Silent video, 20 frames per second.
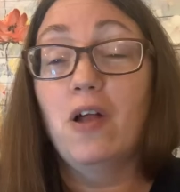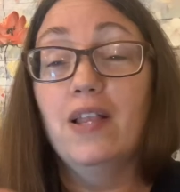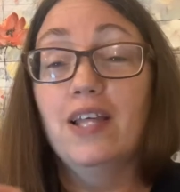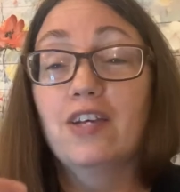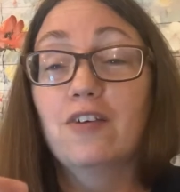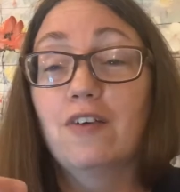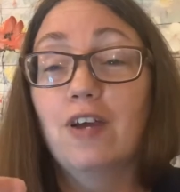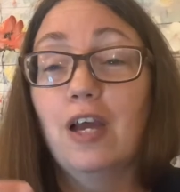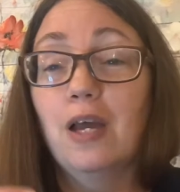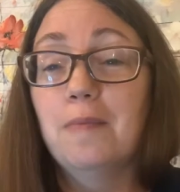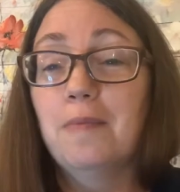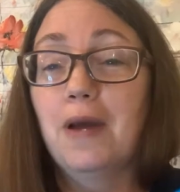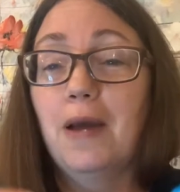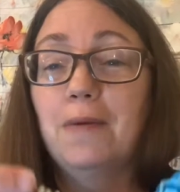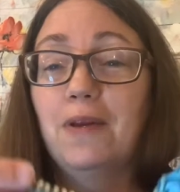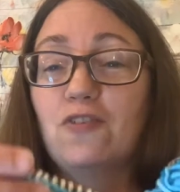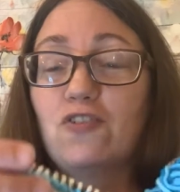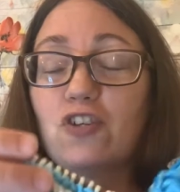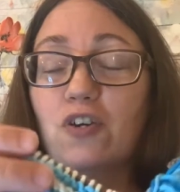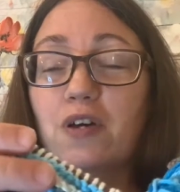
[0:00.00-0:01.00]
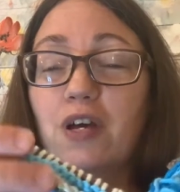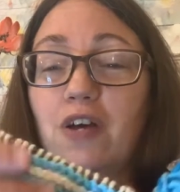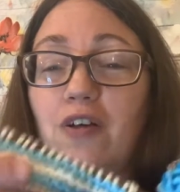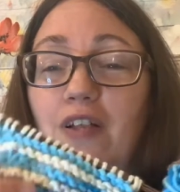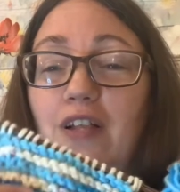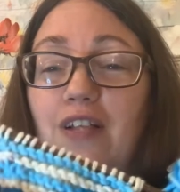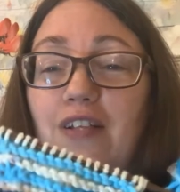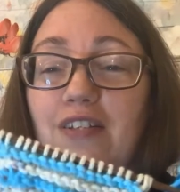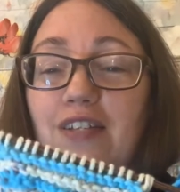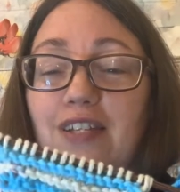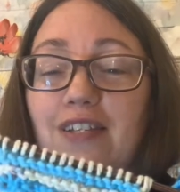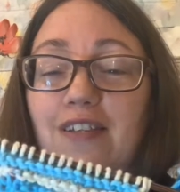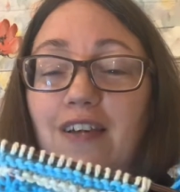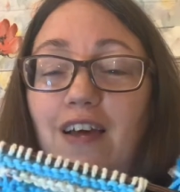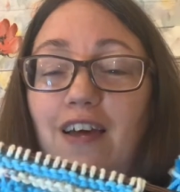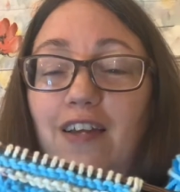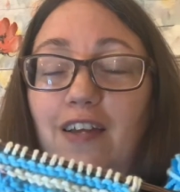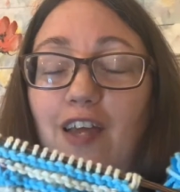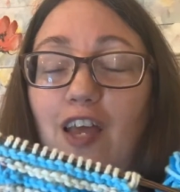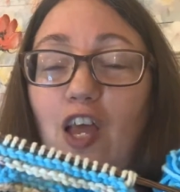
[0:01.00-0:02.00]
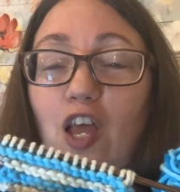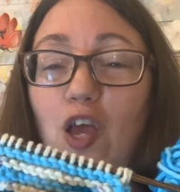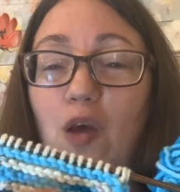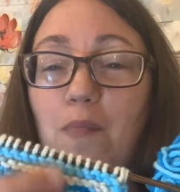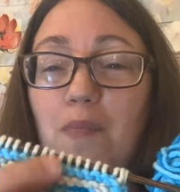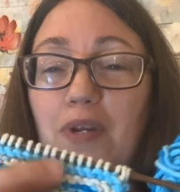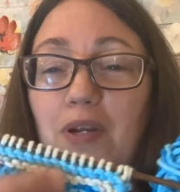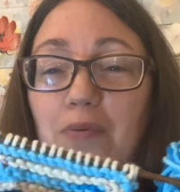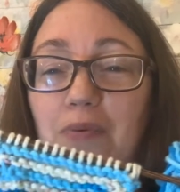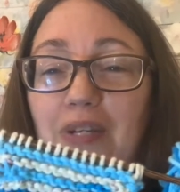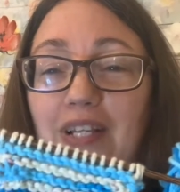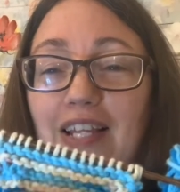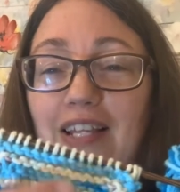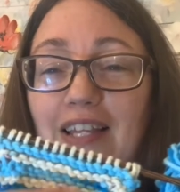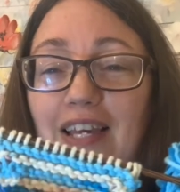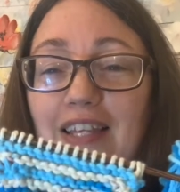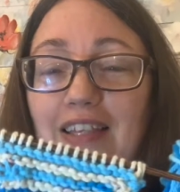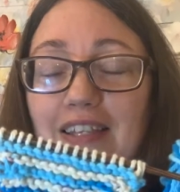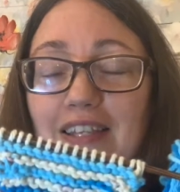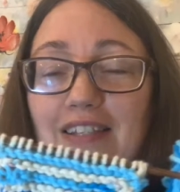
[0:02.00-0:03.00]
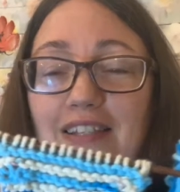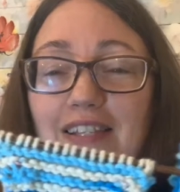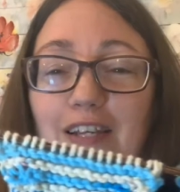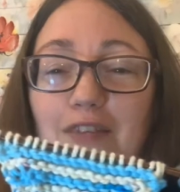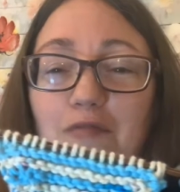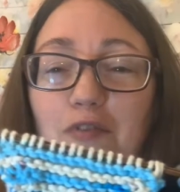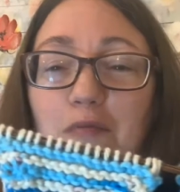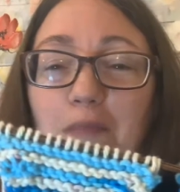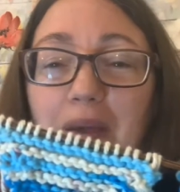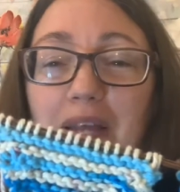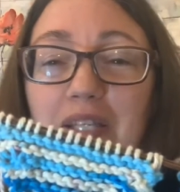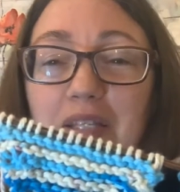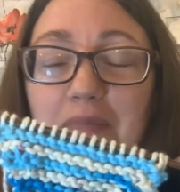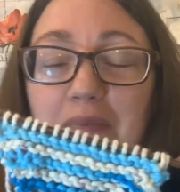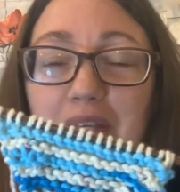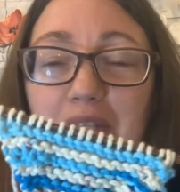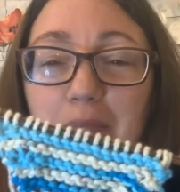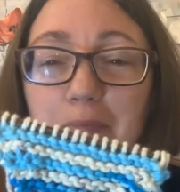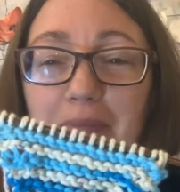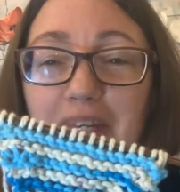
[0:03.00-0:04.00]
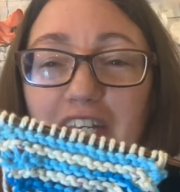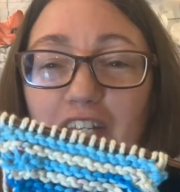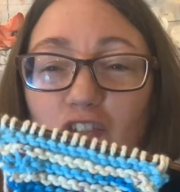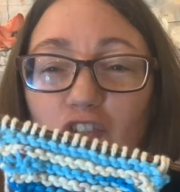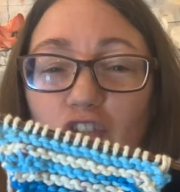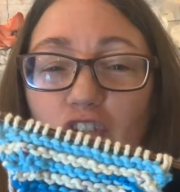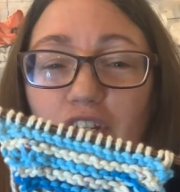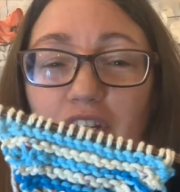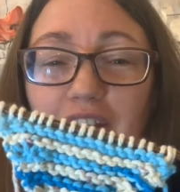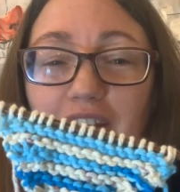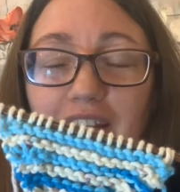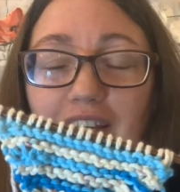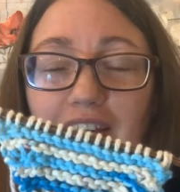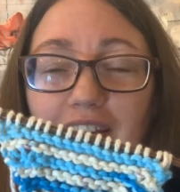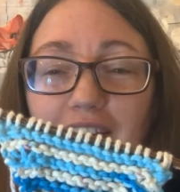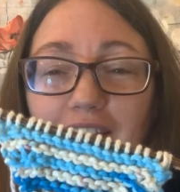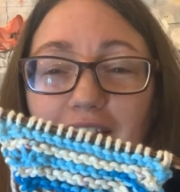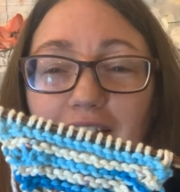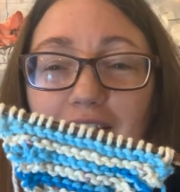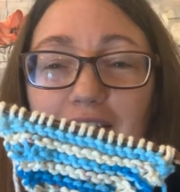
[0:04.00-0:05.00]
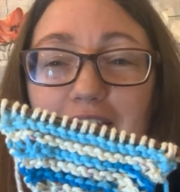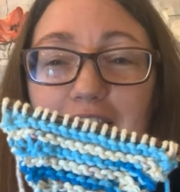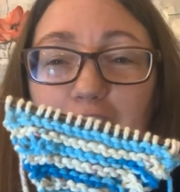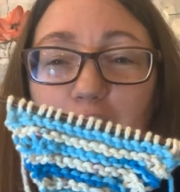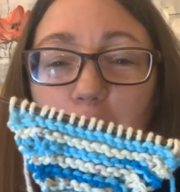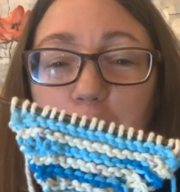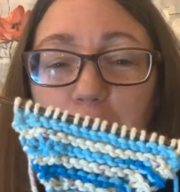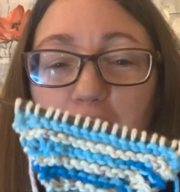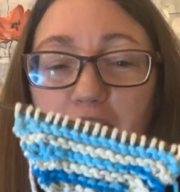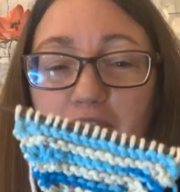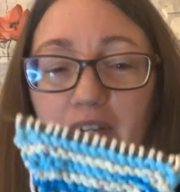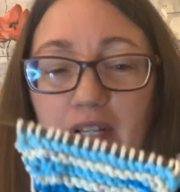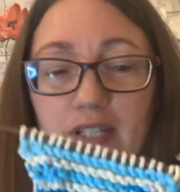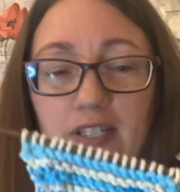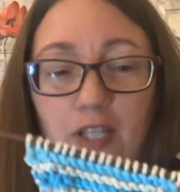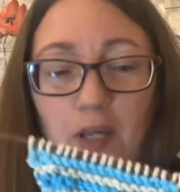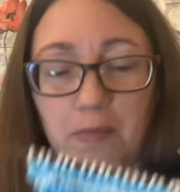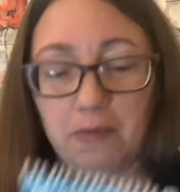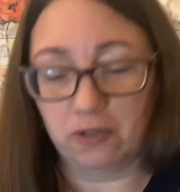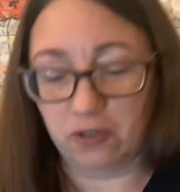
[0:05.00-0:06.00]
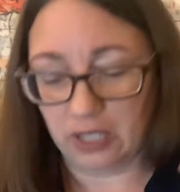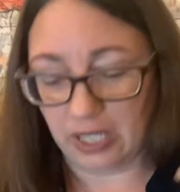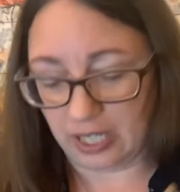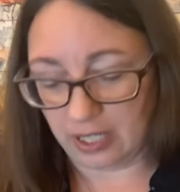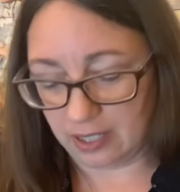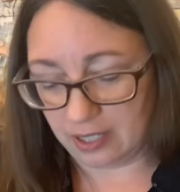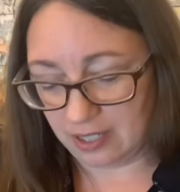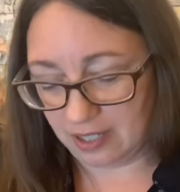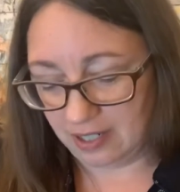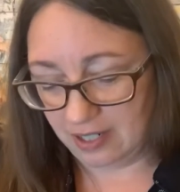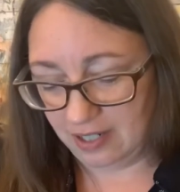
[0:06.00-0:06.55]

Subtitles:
I grab, I'm not sure how I'll decide. But I really like this. It reminds me of the beach. Looks like a perfect summer knit.